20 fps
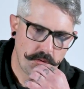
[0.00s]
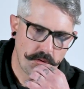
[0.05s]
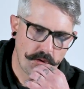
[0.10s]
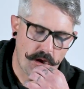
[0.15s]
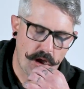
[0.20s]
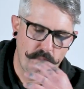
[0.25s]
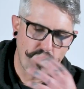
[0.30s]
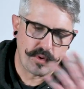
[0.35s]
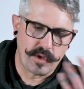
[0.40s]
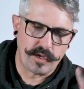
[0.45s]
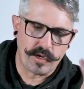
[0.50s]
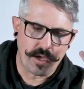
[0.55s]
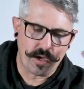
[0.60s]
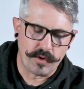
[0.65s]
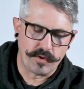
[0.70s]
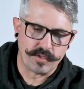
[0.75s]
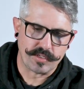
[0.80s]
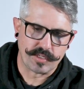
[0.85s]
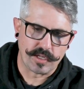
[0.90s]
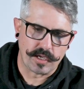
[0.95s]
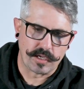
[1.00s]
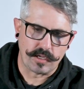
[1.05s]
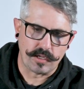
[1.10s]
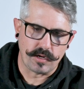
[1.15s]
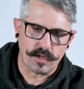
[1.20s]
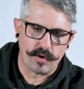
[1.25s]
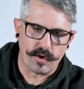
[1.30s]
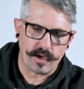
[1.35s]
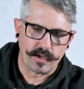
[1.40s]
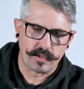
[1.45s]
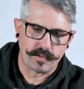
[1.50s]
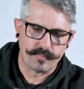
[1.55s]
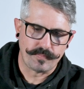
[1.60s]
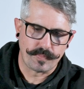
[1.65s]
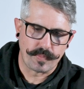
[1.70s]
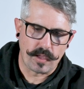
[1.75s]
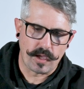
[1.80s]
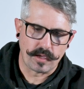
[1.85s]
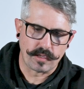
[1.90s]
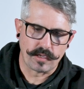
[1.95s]
all we know is like, I
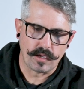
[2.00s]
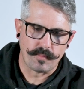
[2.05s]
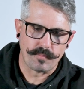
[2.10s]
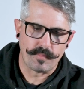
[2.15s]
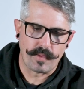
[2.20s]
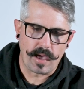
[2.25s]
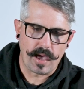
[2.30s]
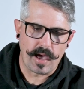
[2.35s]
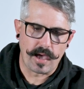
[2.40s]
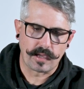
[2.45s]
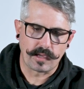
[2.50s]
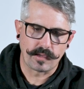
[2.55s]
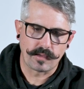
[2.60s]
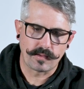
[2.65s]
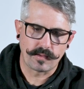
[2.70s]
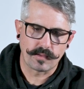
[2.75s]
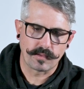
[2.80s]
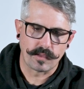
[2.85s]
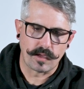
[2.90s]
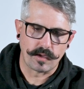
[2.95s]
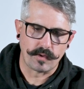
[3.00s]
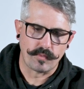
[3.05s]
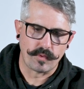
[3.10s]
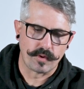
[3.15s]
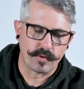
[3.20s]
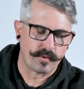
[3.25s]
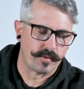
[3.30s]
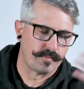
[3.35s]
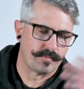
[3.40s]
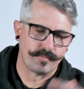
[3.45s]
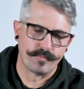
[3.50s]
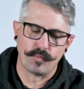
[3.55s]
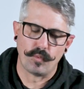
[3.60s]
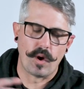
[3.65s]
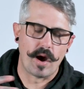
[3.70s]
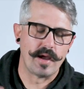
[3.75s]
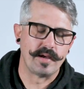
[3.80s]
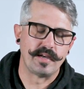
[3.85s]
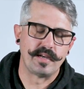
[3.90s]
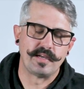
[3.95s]
come back, like we were
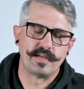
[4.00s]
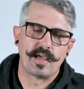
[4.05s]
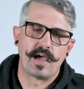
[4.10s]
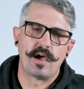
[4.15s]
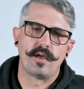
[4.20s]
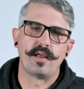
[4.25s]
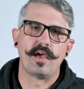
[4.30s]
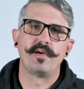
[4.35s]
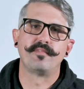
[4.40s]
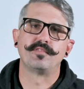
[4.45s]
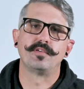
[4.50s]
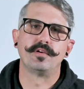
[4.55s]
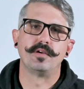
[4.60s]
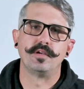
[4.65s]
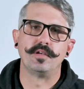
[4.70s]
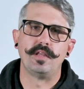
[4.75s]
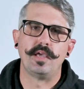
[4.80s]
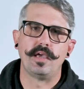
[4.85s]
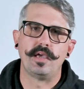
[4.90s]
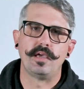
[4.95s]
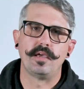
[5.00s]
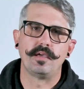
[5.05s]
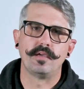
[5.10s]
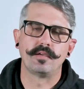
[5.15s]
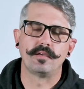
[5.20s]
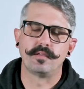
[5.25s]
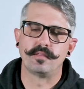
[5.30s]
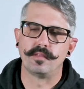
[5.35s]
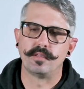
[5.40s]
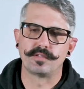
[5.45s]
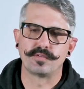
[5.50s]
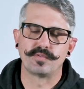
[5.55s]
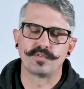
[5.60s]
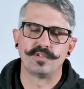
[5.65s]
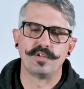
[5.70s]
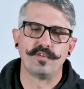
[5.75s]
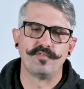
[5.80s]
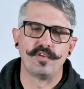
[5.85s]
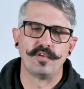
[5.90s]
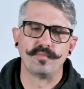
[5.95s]
winding down after a day, and this was
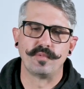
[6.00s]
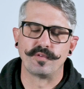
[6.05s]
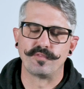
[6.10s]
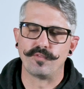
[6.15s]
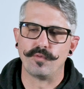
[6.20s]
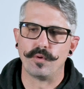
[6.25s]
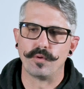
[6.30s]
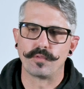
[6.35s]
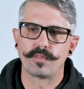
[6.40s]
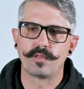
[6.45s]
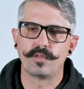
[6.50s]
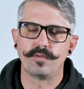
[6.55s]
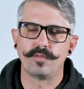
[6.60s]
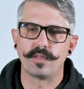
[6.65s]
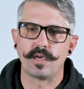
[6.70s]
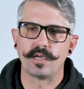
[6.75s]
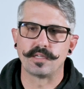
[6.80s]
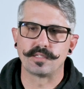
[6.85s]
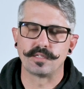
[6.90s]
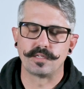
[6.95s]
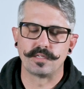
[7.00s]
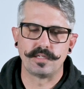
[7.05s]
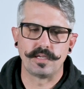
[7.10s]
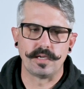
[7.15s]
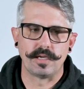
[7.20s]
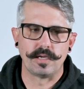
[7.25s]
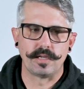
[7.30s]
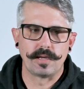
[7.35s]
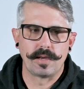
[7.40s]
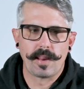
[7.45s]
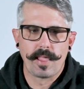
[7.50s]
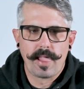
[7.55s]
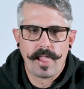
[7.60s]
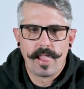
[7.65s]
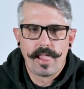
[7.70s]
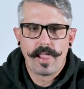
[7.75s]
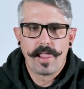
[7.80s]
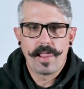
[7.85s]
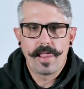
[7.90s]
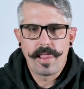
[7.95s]
November 4th, 2010.
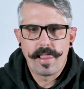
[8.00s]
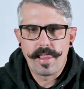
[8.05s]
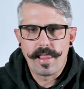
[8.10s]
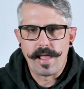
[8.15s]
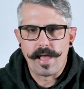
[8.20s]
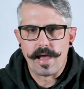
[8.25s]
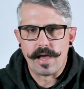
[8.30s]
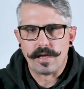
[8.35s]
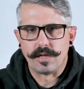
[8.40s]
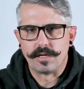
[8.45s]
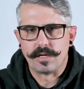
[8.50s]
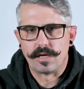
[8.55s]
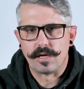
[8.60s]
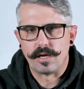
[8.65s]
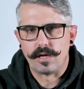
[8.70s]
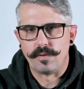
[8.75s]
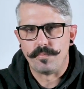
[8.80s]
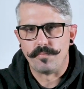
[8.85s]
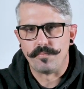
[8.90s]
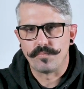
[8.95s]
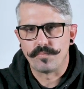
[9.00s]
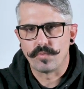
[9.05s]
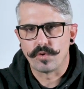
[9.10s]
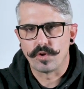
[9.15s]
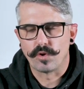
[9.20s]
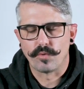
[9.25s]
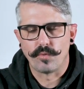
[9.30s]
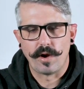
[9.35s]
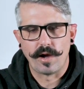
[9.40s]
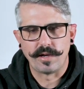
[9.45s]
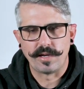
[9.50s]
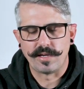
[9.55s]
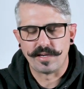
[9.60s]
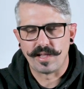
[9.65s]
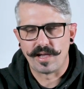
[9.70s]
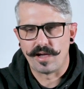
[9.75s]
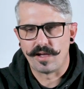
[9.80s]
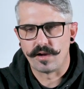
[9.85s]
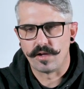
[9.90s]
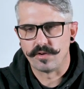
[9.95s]
And we were winding
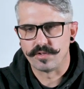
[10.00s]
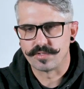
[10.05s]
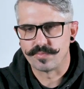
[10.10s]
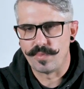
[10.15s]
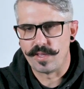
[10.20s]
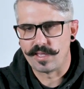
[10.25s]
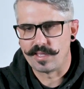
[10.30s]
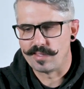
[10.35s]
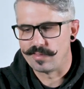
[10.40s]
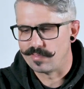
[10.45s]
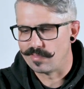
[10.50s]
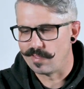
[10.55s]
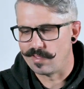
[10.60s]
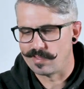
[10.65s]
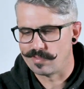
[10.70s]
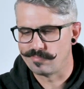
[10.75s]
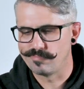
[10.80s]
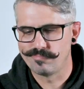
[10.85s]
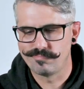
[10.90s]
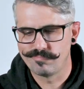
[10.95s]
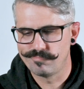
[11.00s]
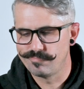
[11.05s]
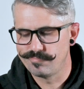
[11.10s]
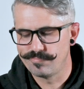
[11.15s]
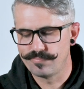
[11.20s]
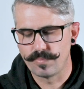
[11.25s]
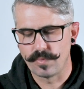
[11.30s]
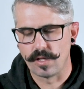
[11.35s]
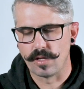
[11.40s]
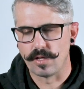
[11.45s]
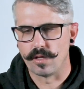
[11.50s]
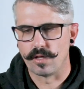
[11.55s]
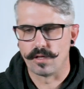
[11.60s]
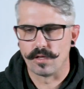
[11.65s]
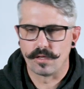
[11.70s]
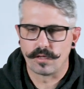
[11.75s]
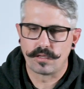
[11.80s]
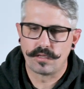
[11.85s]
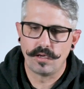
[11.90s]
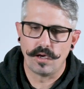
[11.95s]
down. I was making like
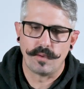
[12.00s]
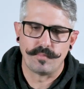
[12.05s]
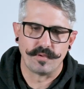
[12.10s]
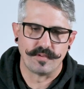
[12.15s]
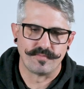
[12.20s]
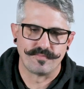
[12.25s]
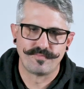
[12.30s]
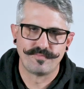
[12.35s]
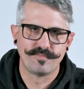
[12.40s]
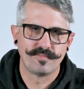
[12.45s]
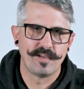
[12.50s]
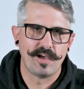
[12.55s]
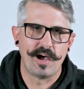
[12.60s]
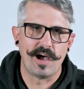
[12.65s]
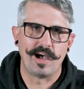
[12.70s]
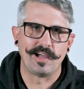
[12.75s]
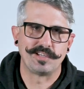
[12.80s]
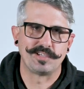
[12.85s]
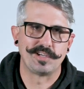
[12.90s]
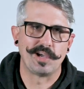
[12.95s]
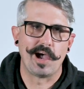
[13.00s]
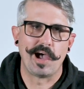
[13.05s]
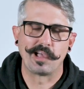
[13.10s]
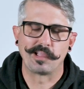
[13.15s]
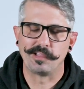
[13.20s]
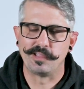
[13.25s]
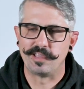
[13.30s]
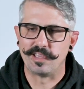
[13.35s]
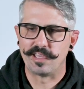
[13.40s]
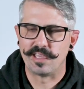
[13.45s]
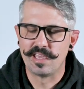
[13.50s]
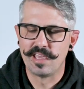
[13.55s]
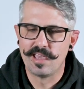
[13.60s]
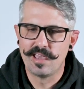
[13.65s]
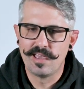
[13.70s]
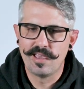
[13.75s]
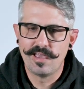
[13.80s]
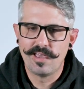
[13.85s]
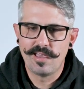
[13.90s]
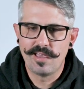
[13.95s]
a cup of hot chocolate
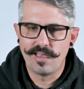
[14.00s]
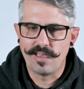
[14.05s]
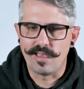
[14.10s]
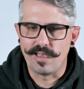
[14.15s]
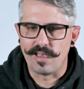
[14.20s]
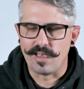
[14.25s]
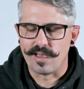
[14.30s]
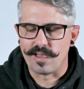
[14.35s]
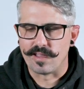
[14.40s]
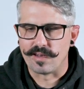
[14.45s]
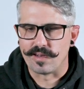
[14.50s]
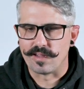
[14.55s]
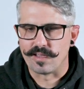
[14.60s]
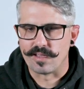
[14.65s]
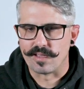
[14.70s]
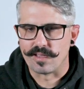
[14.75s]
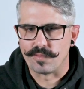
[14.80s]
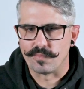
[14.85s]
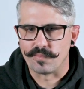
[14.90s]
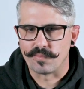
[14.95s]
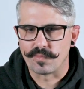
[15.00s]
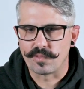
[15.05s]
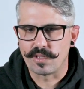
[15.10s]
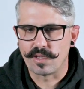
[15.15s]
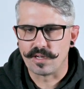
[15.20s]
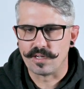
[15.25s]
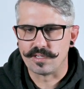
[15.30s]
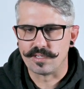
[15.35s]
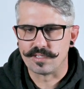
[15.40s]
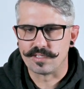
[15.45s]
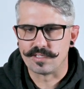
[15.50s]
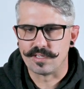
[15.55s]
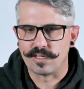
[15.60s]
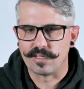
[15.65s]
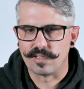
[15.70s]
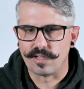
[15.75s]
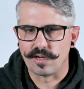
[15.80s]
and kind of just sitting